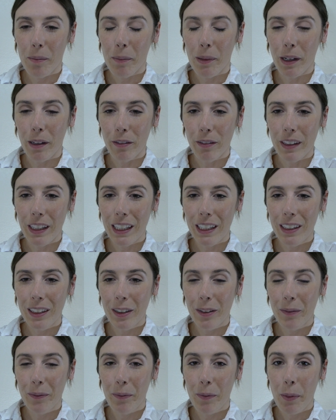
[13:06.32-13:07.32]
Perfect.
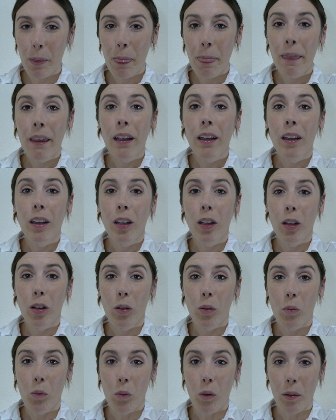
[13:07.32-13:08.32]

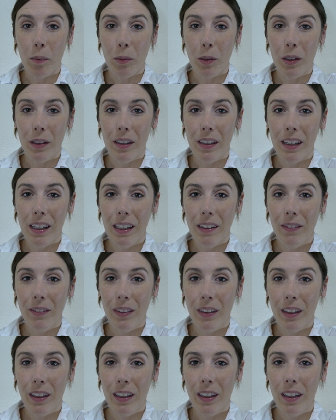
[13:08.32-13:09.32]
One more time.
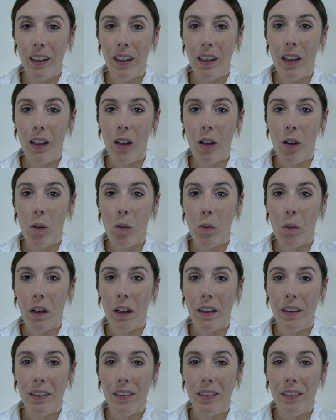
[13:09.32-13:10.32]

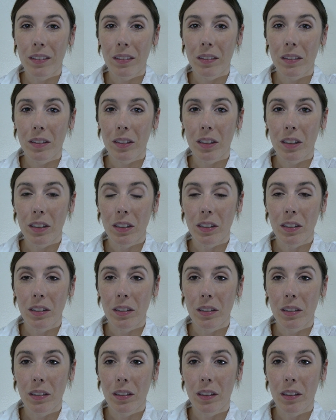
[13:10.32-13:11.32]
1,
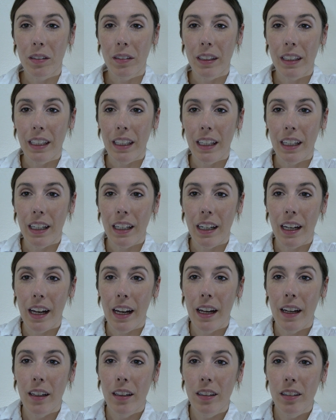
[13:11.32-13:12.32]
2, 3,
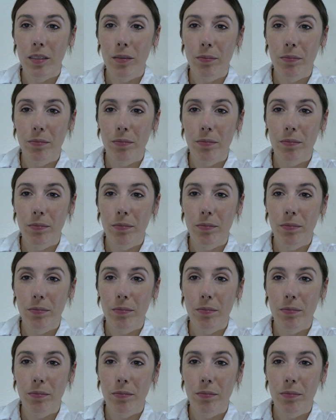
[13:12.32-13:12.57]
inhale.